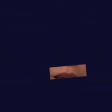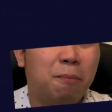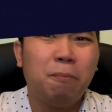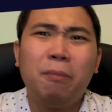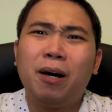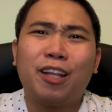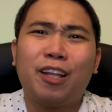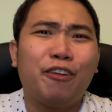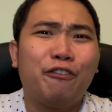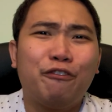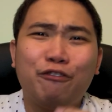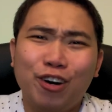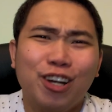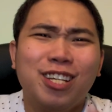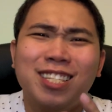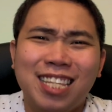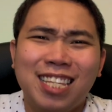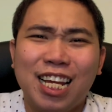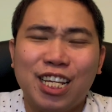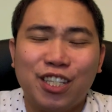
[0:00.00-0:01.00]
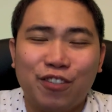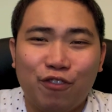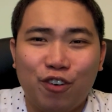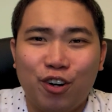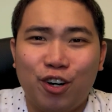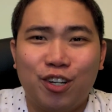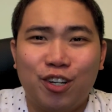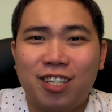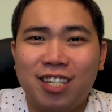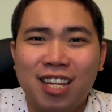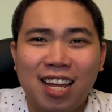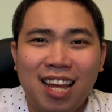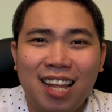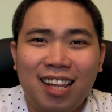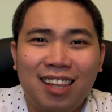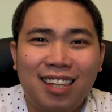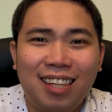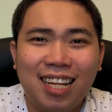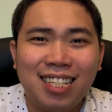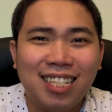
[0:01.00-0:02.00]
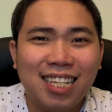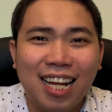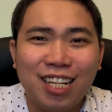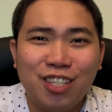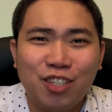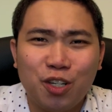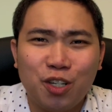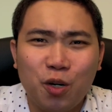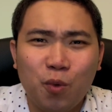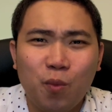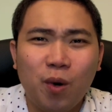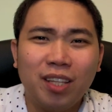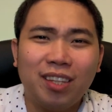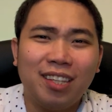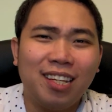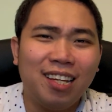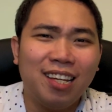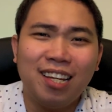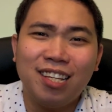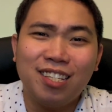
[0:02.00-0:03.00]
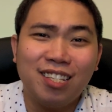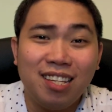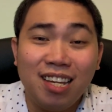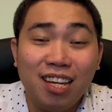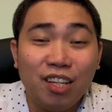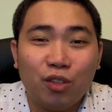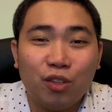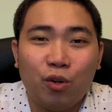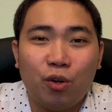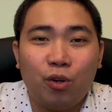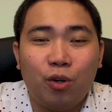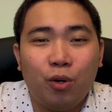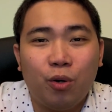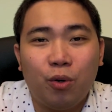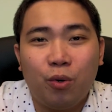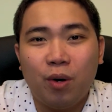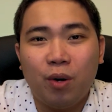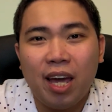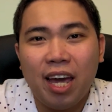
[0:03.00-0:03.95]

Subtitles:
But first things first, let's answer what is eToro,